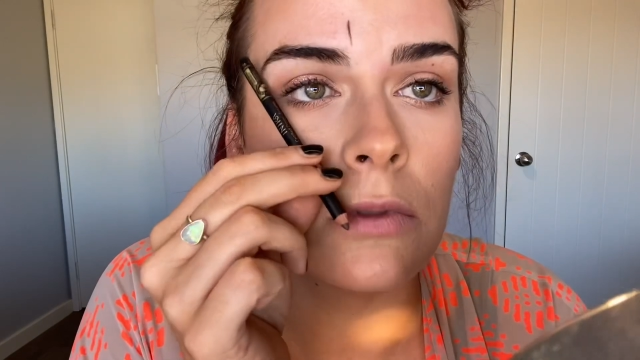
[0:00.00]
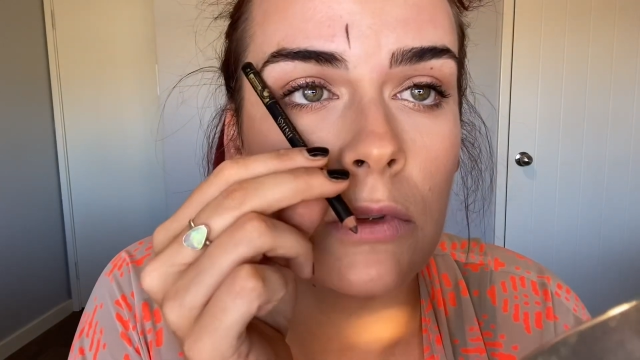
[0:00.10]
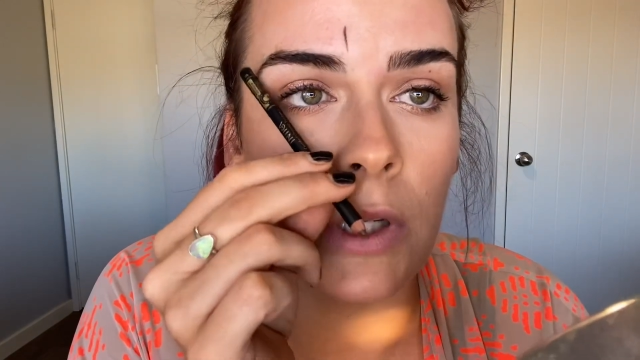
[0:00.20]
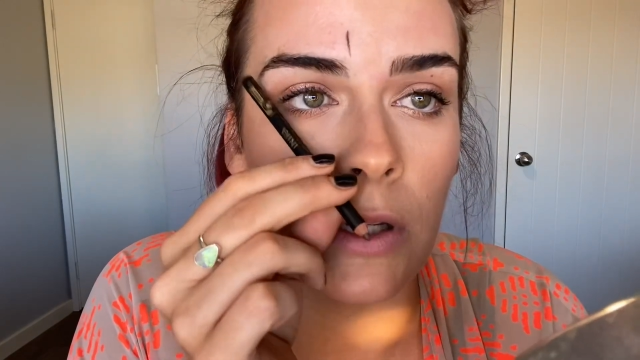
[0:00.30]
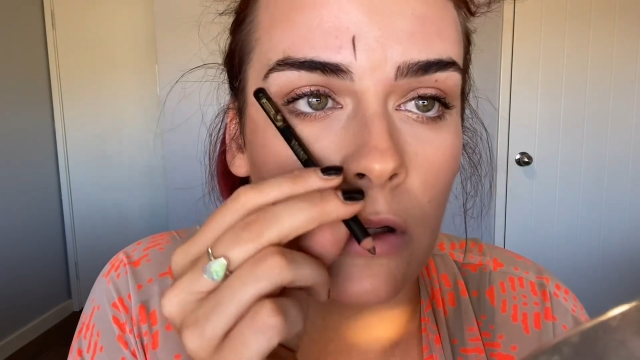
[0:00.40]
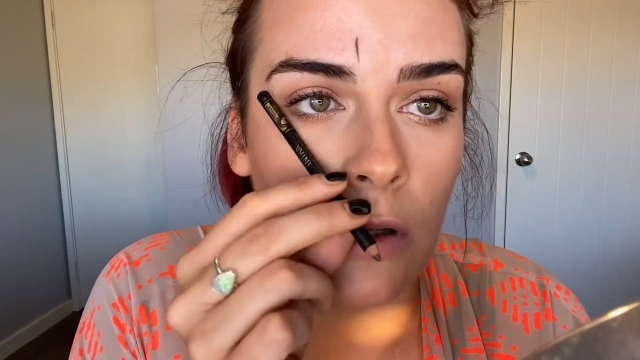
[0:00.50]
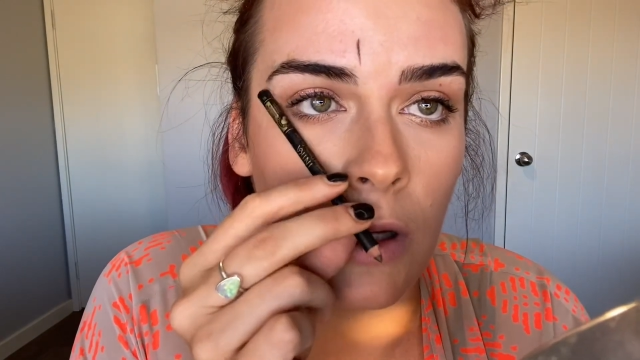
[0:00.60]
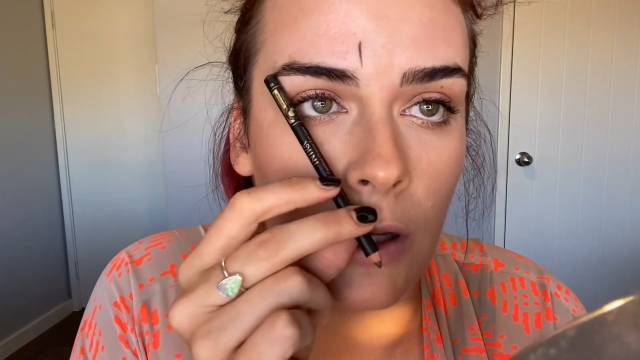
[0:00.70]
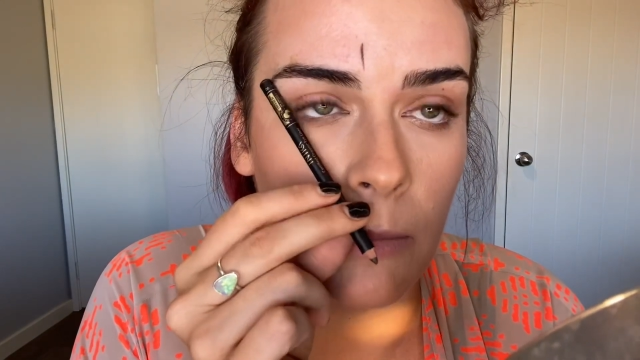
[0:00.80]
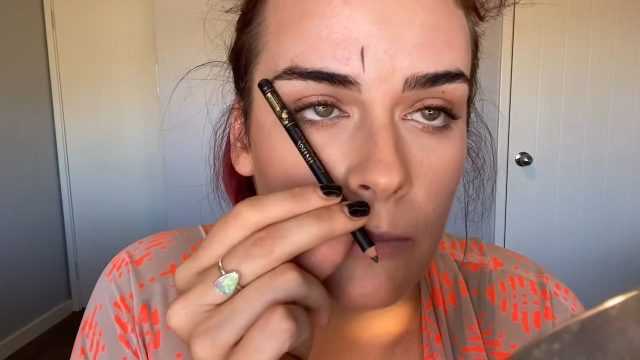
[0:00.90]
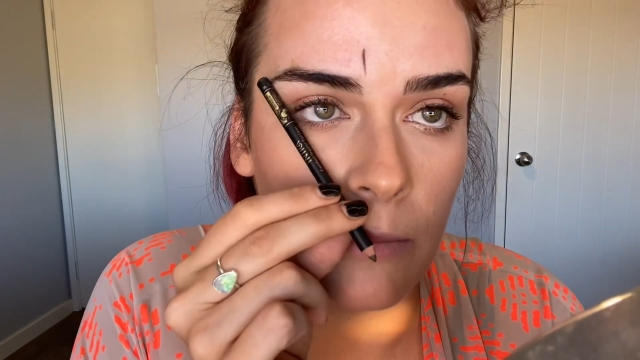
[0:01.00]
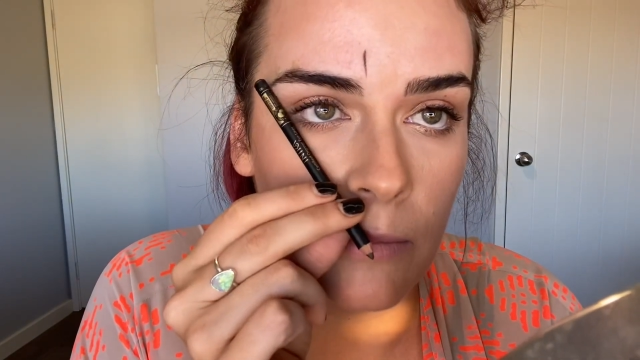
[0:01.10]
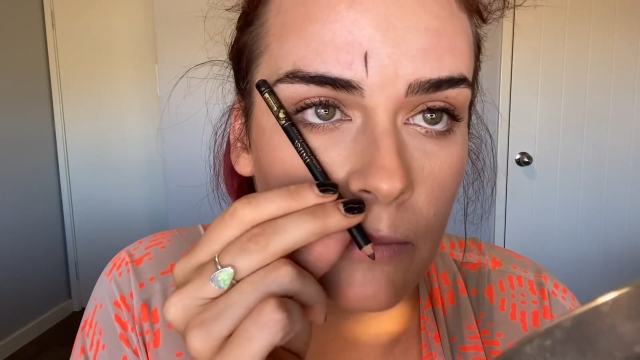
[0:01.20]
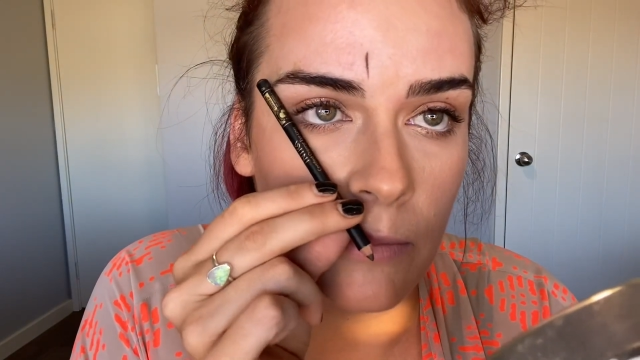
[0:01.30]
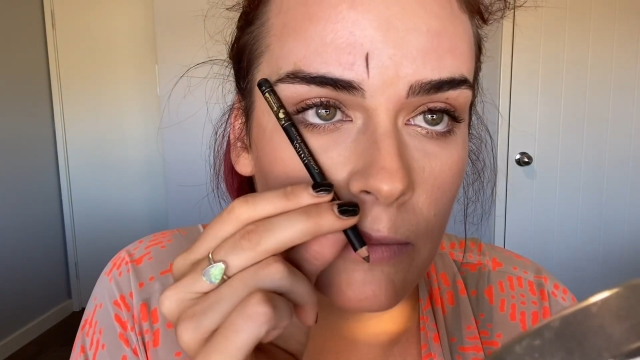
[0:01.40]
in
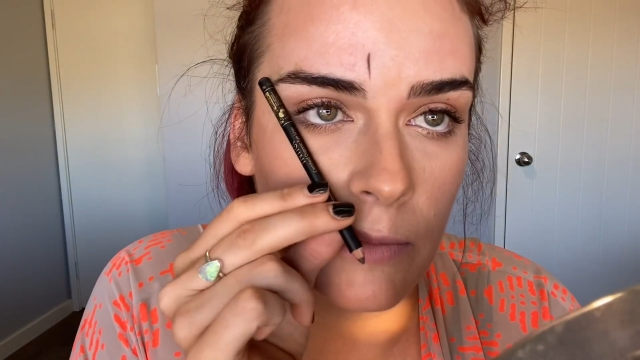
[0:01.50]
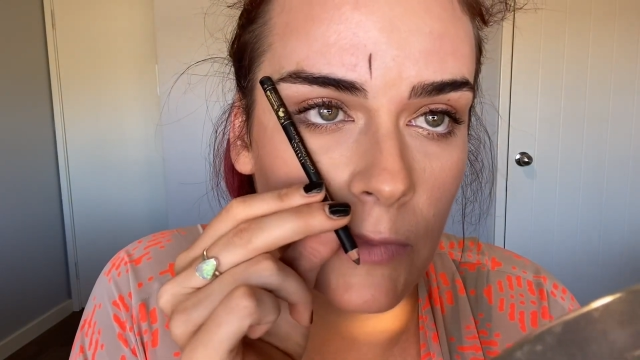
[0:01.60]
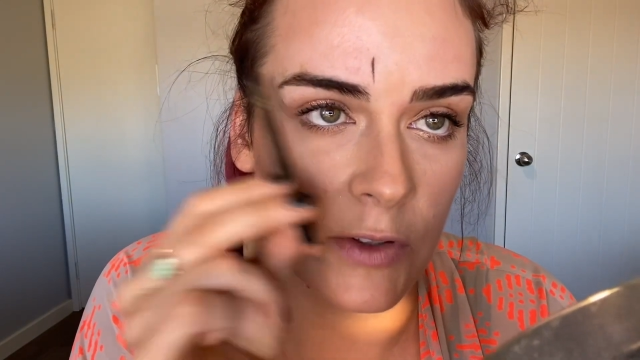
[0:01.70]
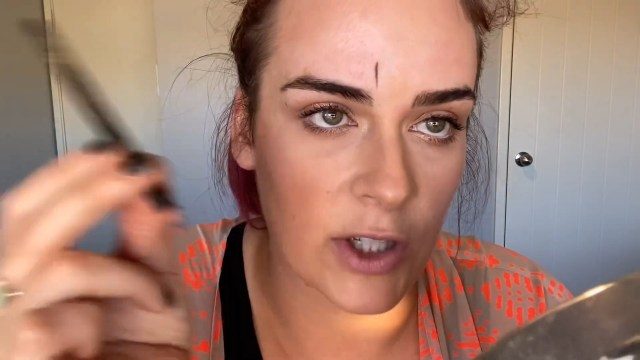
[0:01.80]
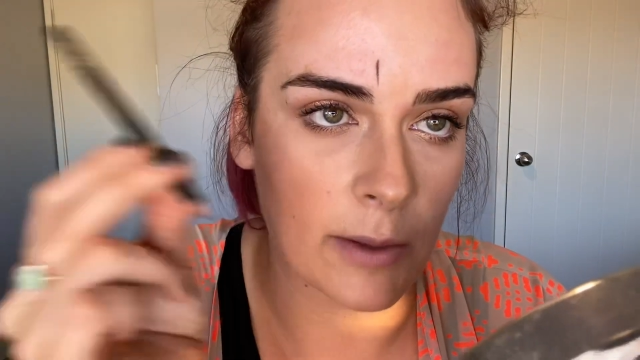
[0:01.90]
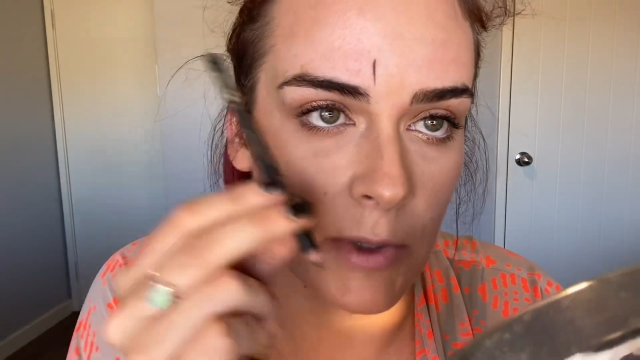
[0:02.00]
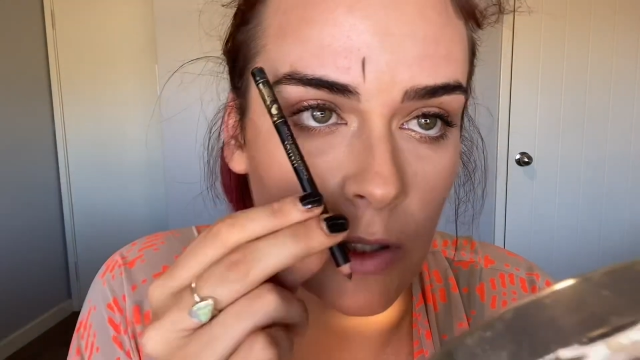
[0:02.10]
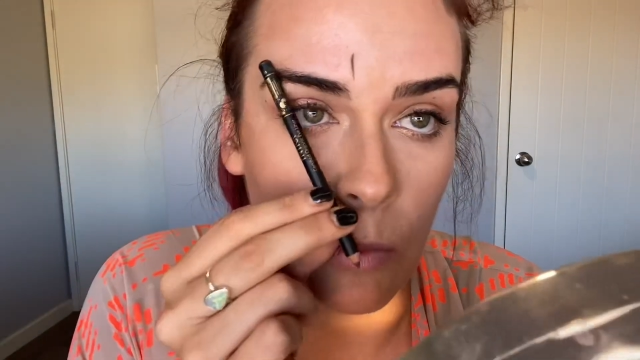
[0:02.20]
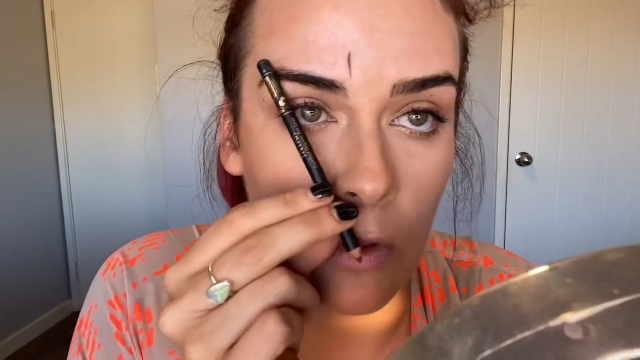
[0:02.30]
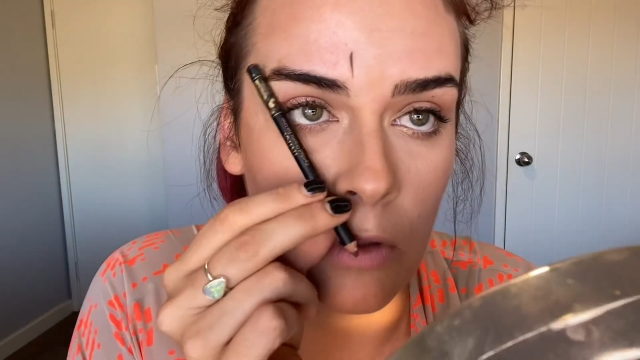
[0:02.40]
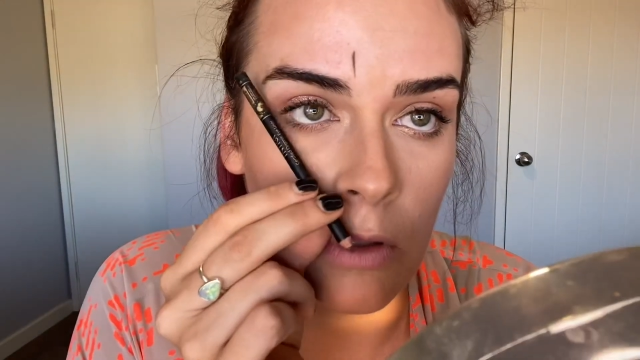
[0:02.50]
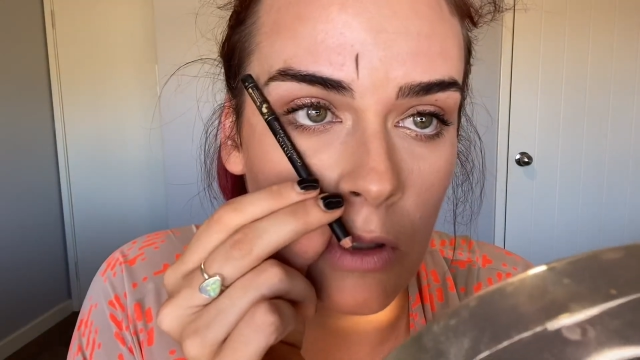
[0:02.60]
the shape that you want.